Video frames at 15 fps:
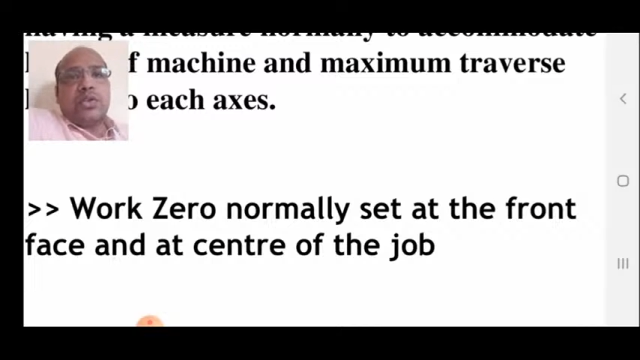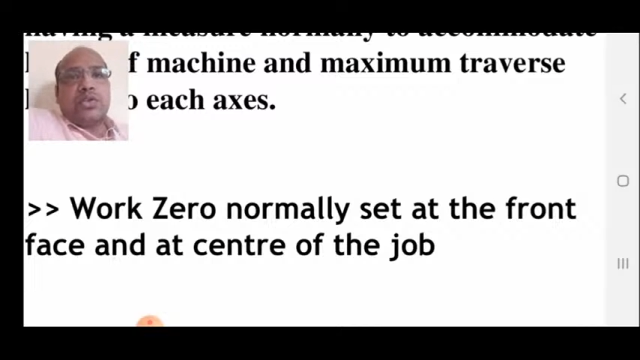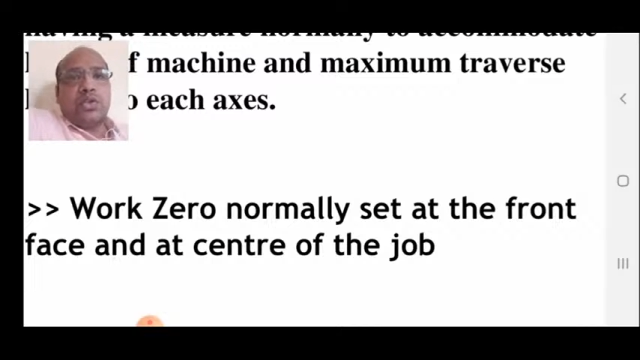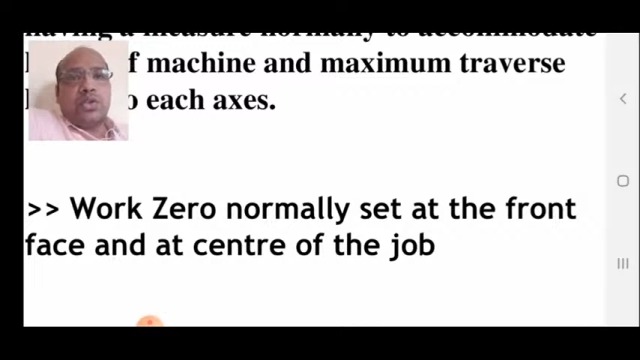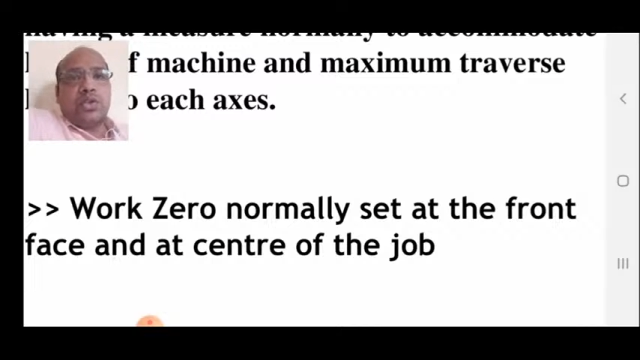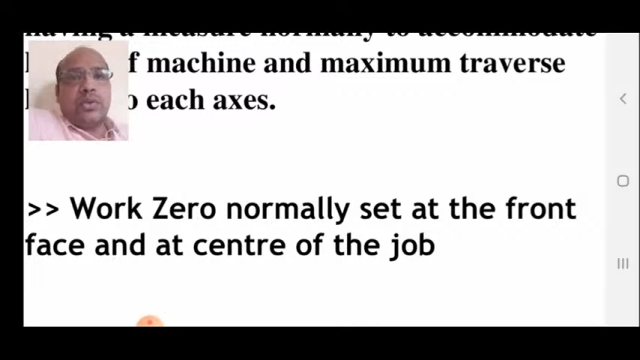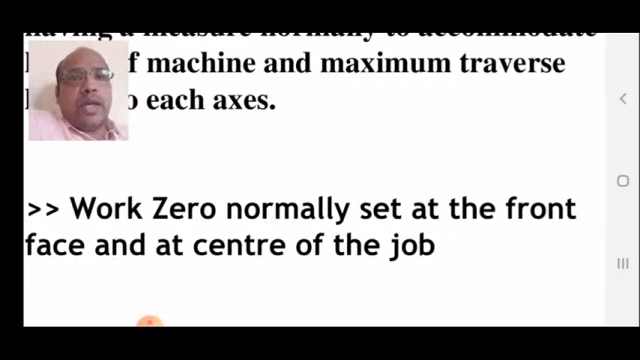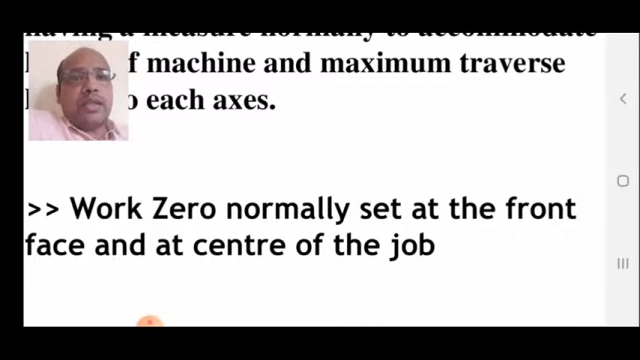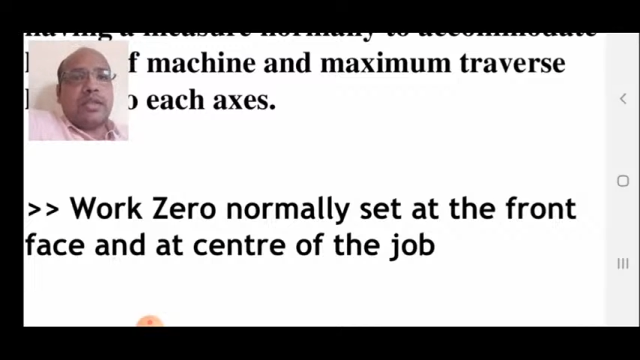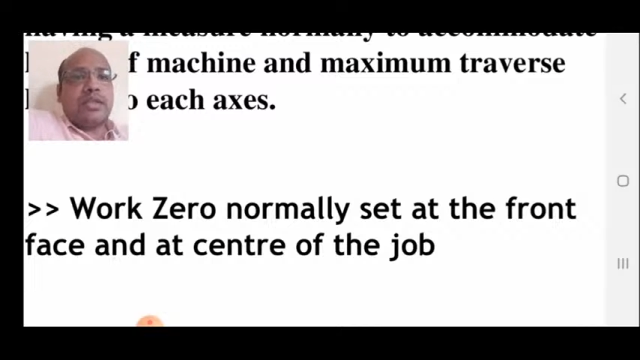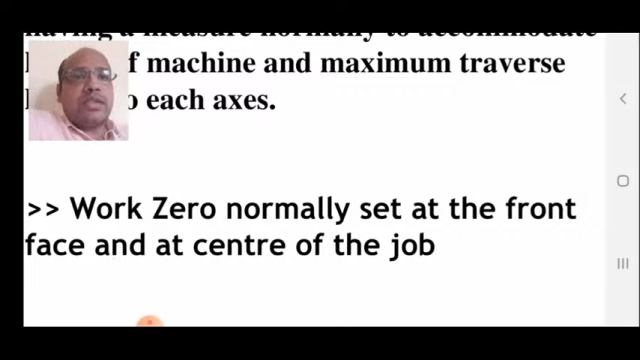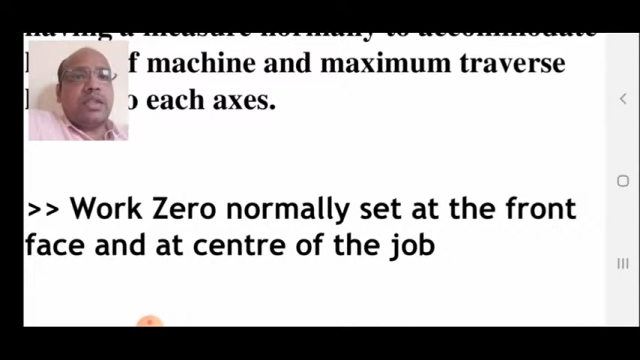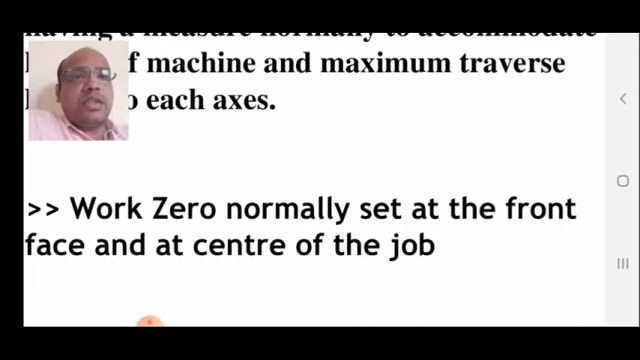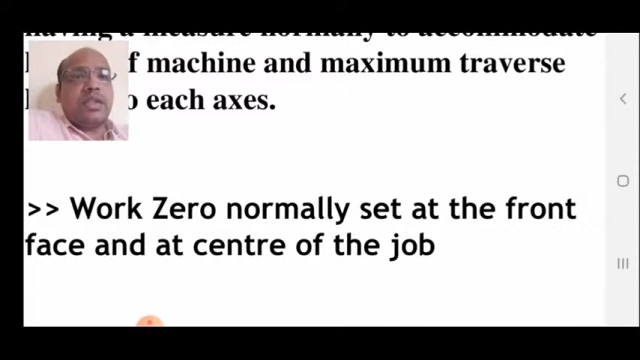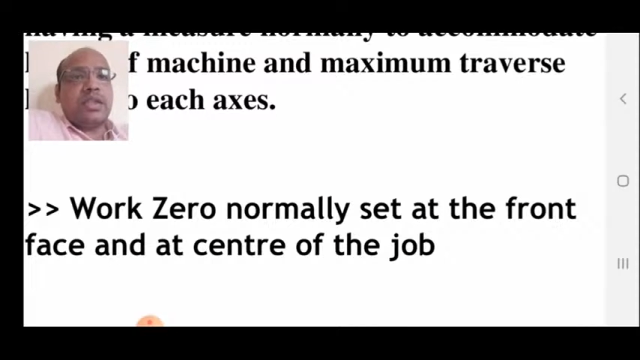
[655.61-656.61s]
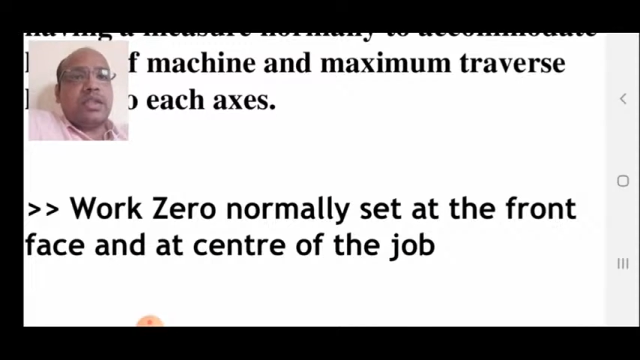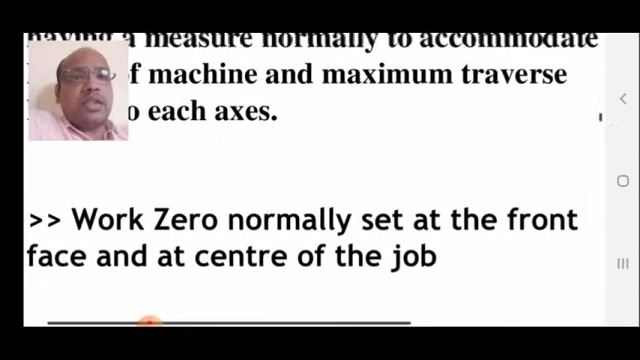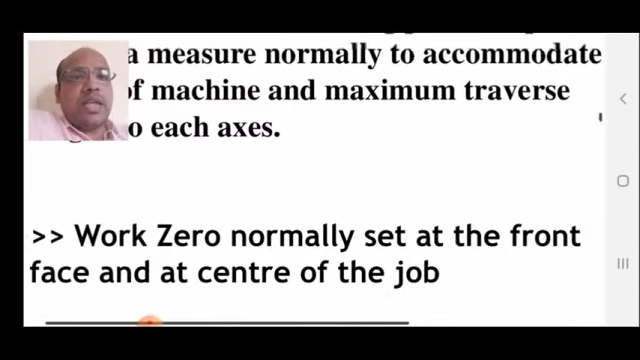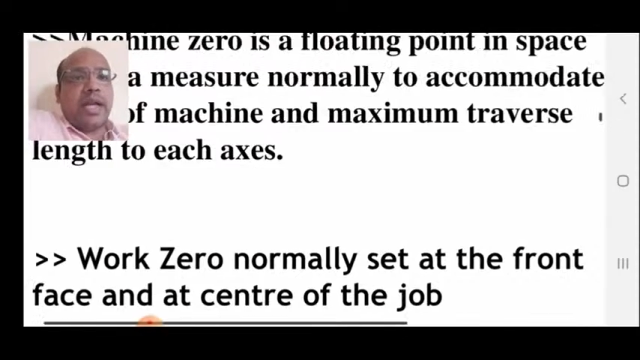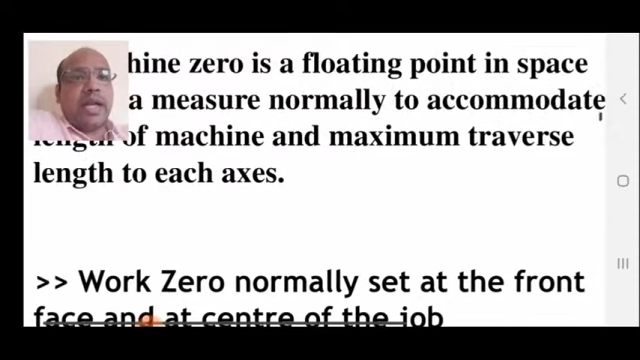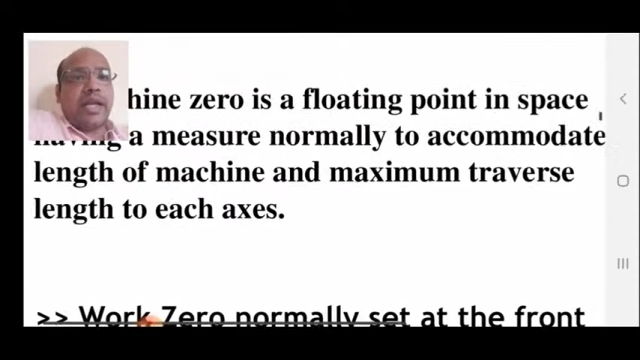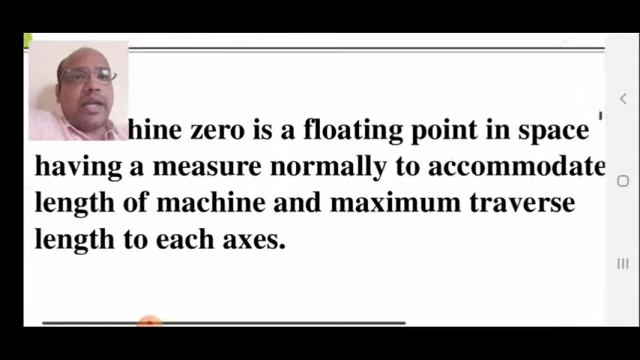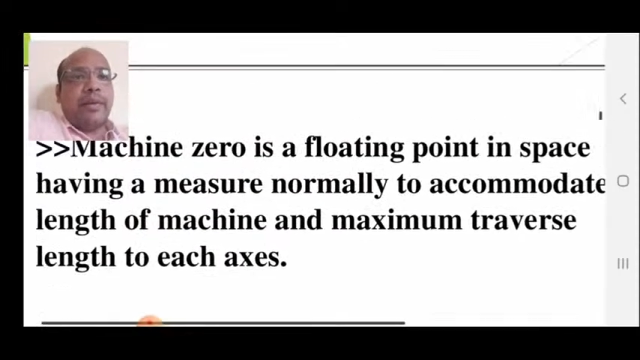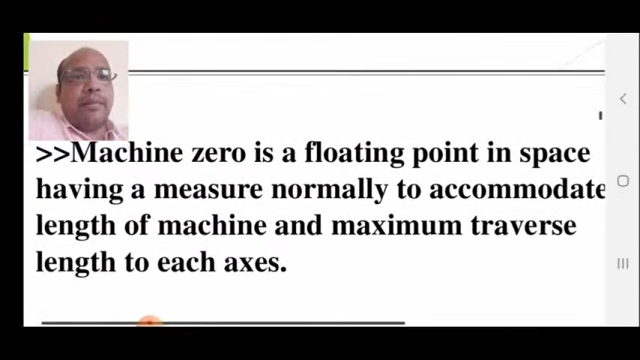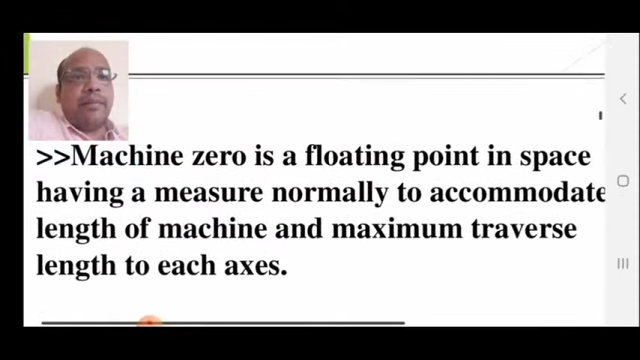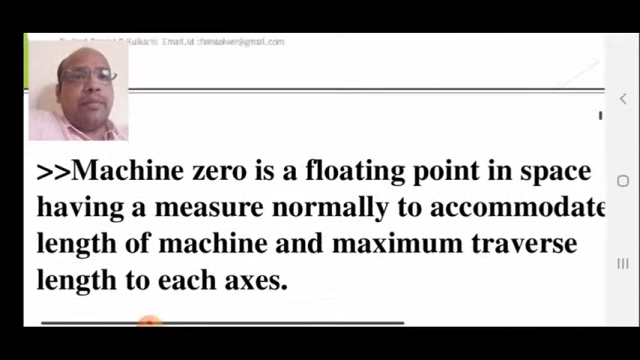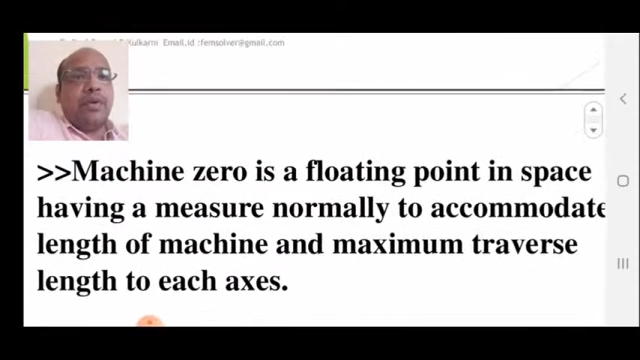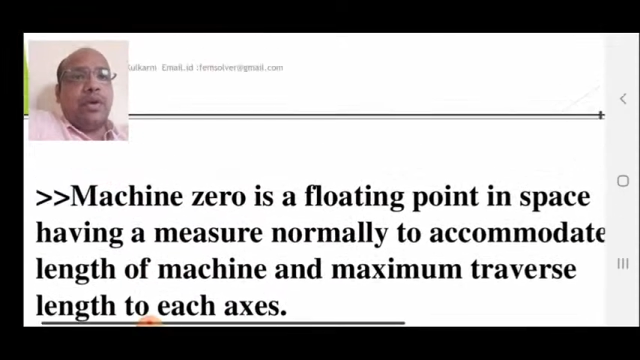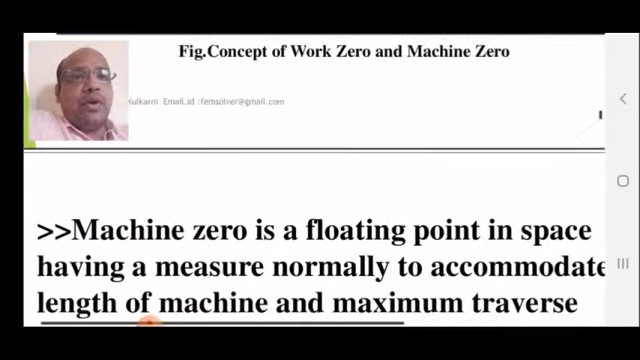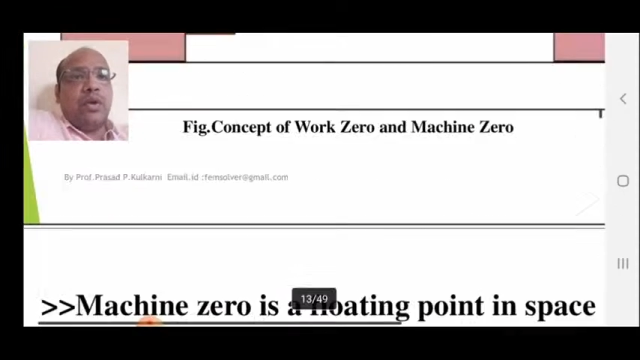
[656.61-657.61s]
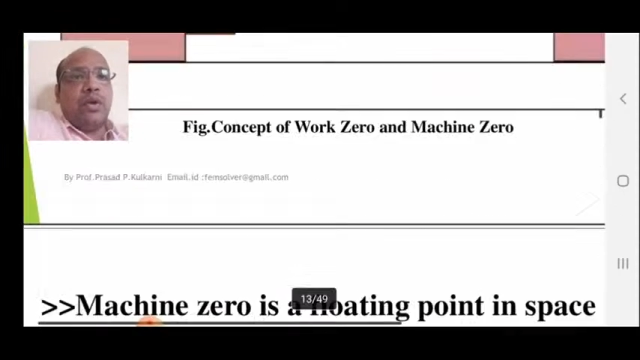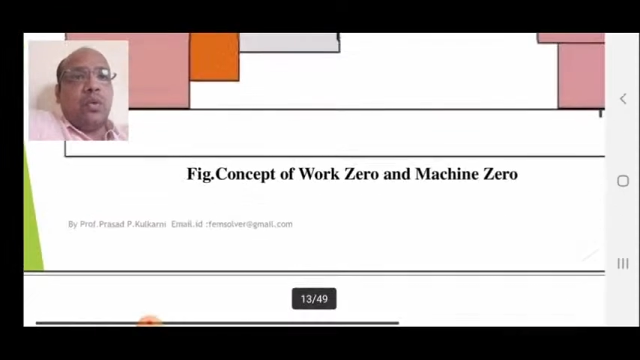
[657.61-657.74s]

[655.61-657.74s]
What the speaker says: So you can see this diagram.